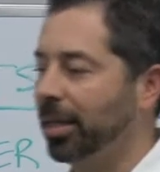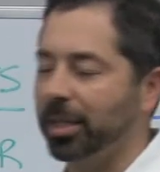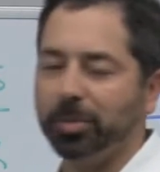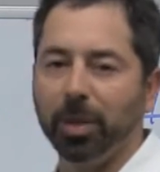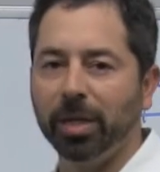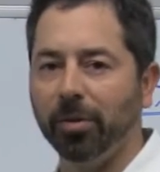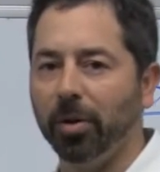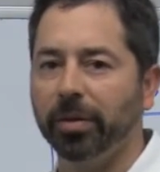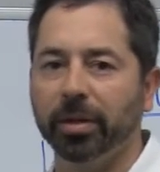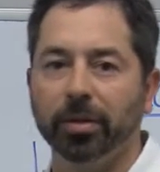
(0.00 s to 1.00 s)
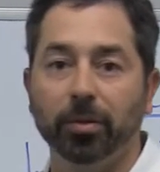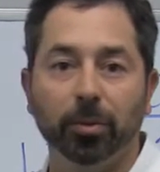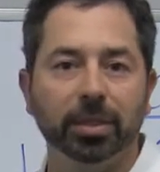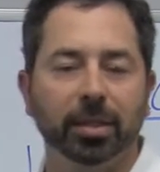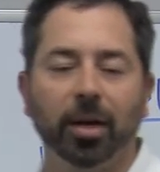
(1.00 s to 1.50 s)
in spite of all the
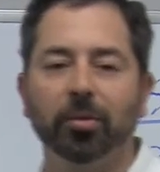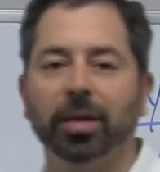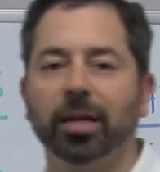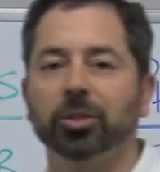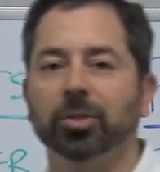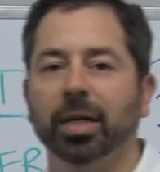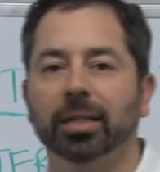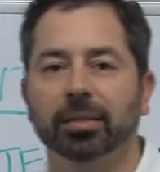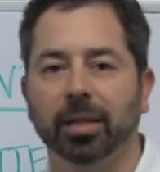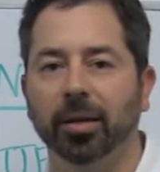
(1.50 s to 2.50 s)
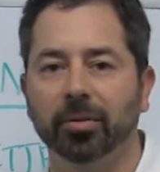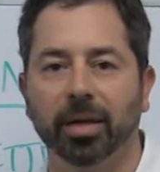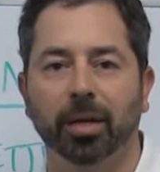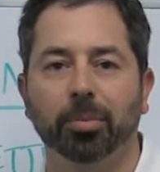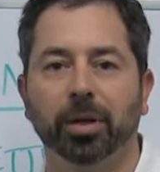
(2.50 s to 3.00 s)
recent healthcare trends and
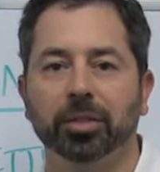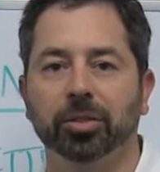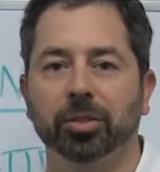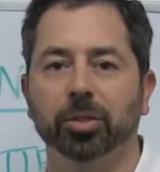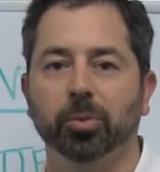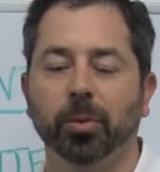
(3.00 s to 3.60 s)
healthcare pressures,